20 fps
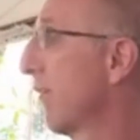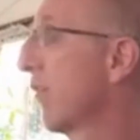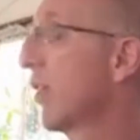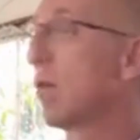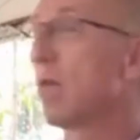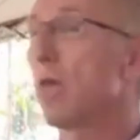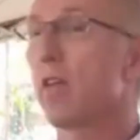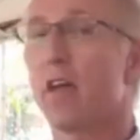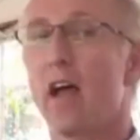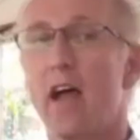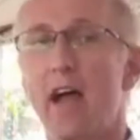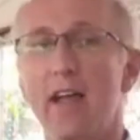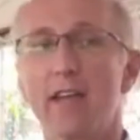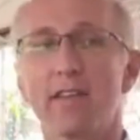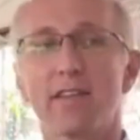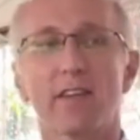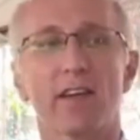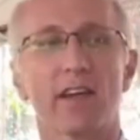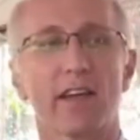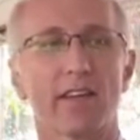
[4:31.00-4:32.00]
with
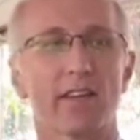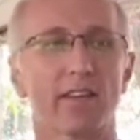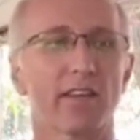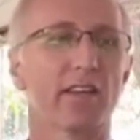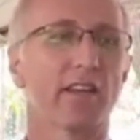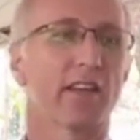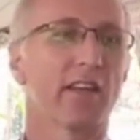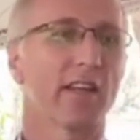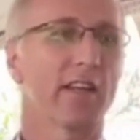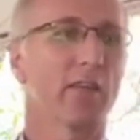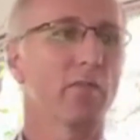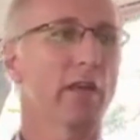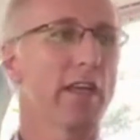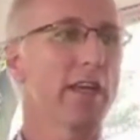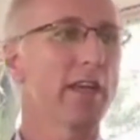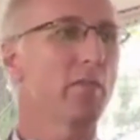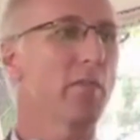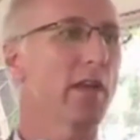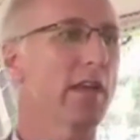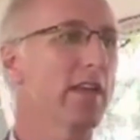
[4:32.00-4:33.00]
hindsight, in
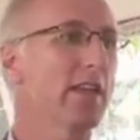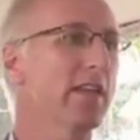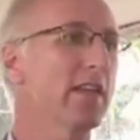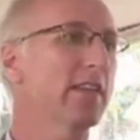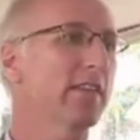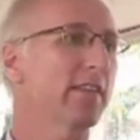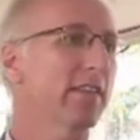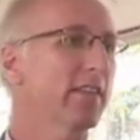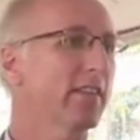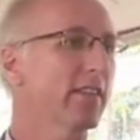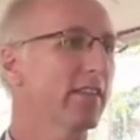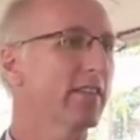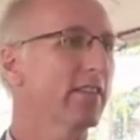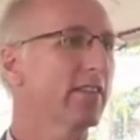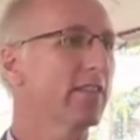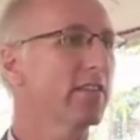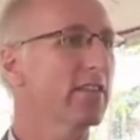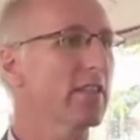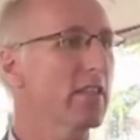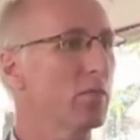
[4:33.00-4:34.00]
many, many instances,
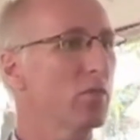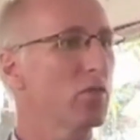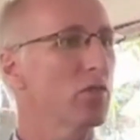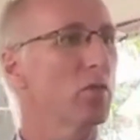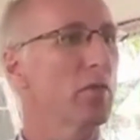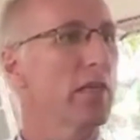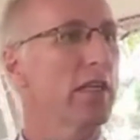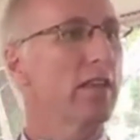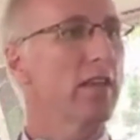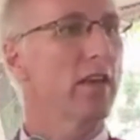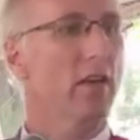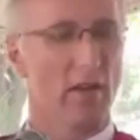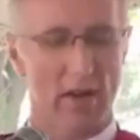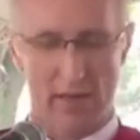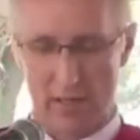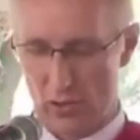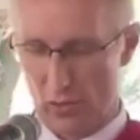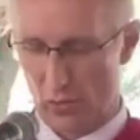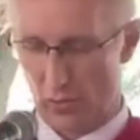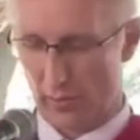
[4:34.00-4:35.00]
seem to be the
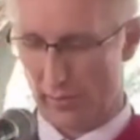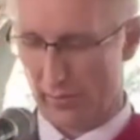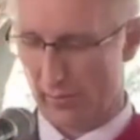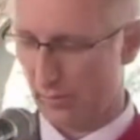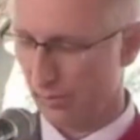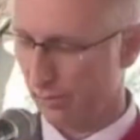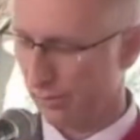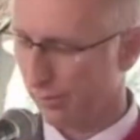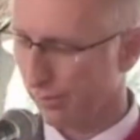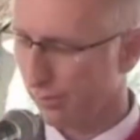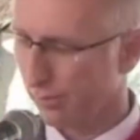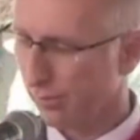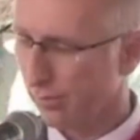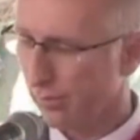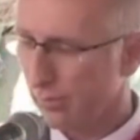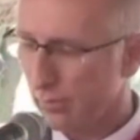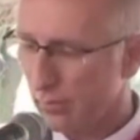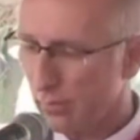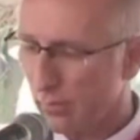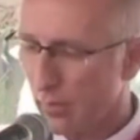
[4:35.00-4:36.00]
right choice.
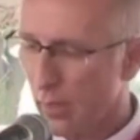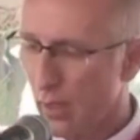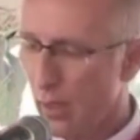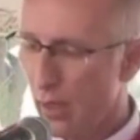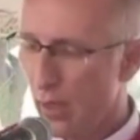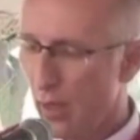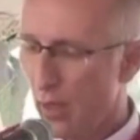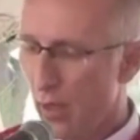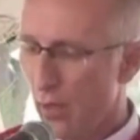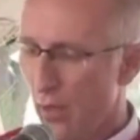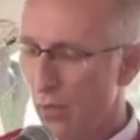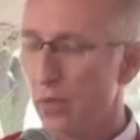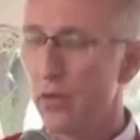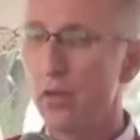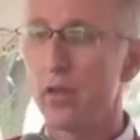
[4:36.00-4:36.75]
Through the